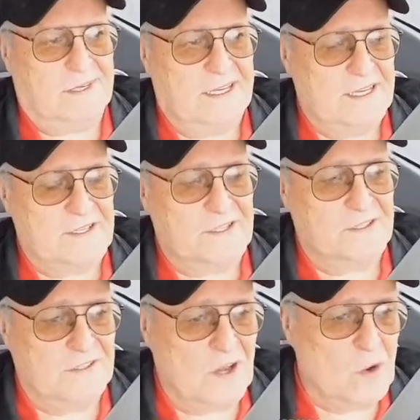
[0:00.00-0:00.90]
it's
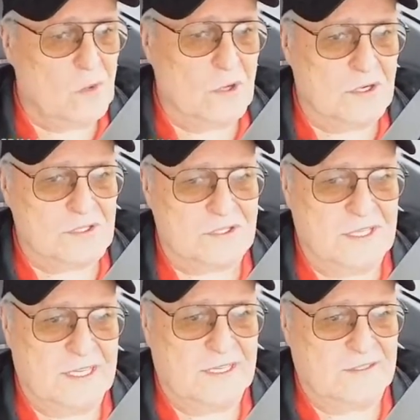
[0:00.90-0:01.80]
no worse
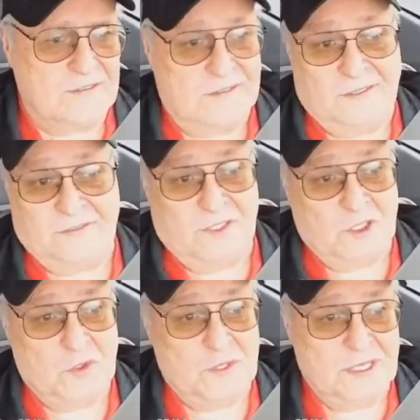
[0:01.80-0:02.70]
than the
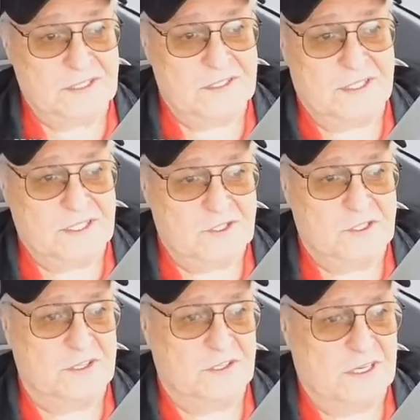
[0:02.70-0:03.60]
flu is each
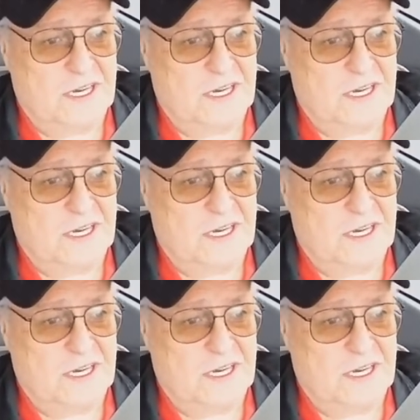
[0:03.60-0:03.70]
year.